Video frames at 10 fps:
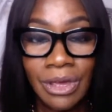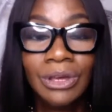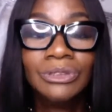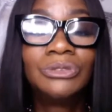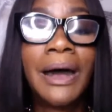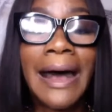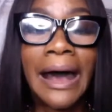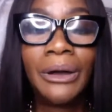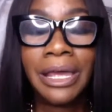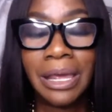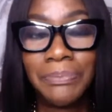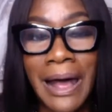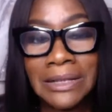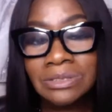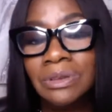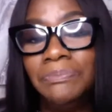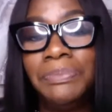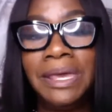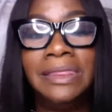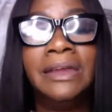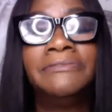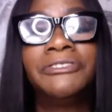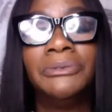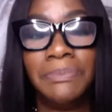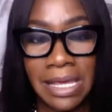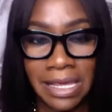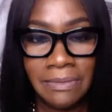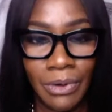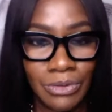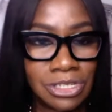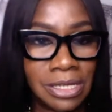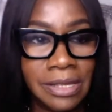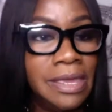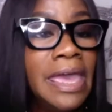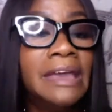So how could he possibly be there for me emotionally